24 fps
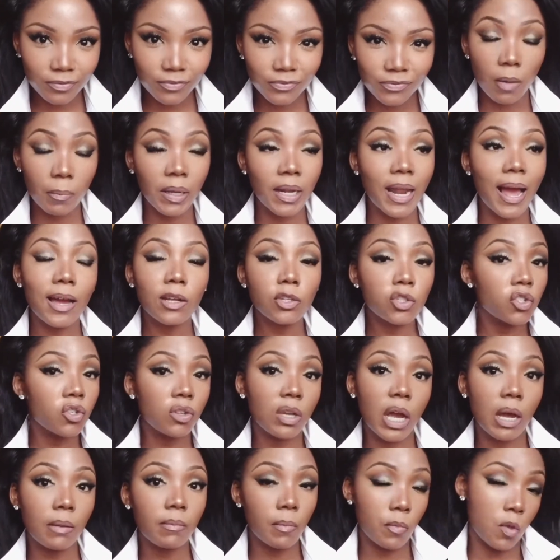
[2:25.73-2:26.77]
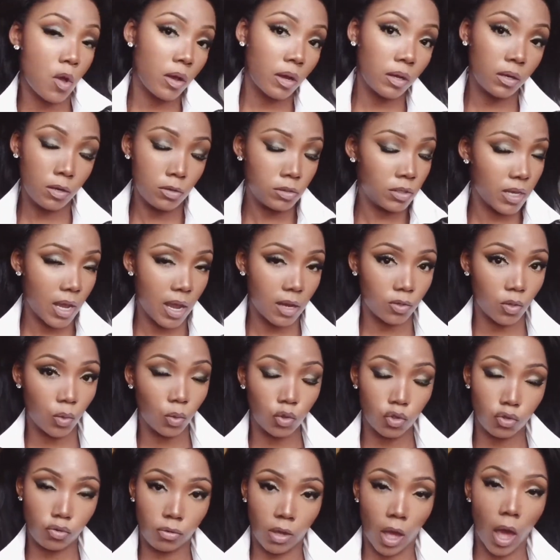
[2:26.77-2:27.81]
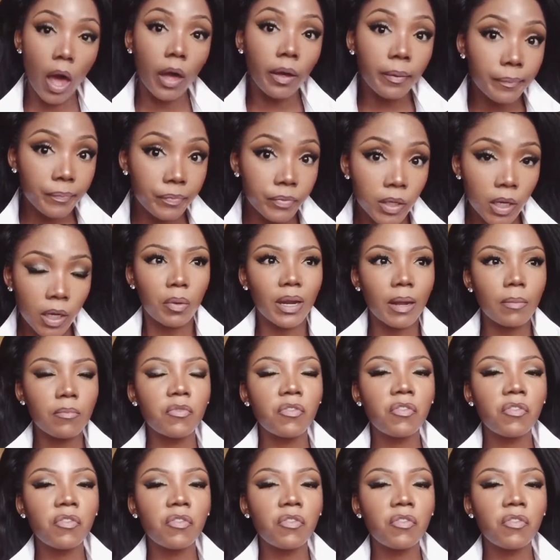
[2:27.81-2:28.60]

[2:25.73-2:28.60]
I mean, I chew gum. I'm not going to say I don't chew gum, but